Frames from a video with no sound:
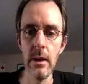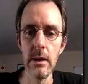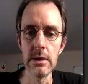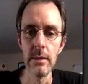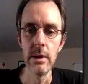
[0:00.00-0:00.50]

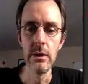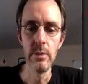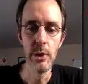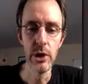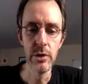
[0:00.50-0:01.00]
So I'm going to do
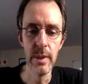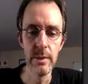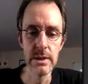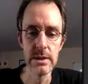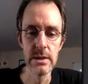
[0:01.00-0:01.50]
path
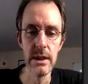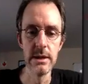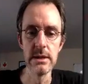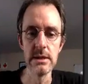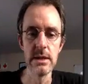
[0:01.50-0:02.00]
mappings, and
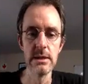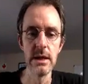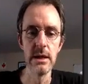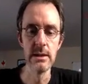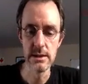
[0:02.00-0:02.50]
this is
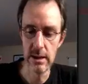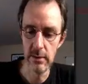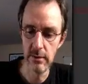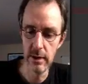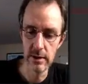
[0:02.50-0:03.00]
exactly the
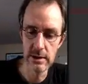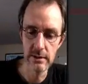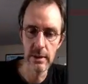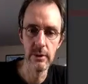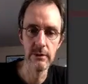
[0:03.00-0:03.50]
same thing, except
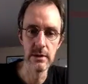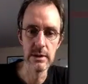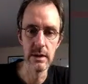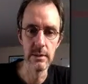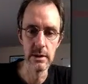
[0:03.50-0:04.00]
now we have to
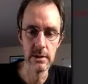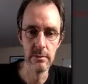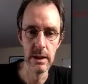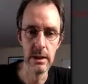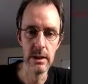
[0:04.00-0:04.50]
type it
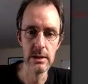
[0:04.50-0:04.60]
manually.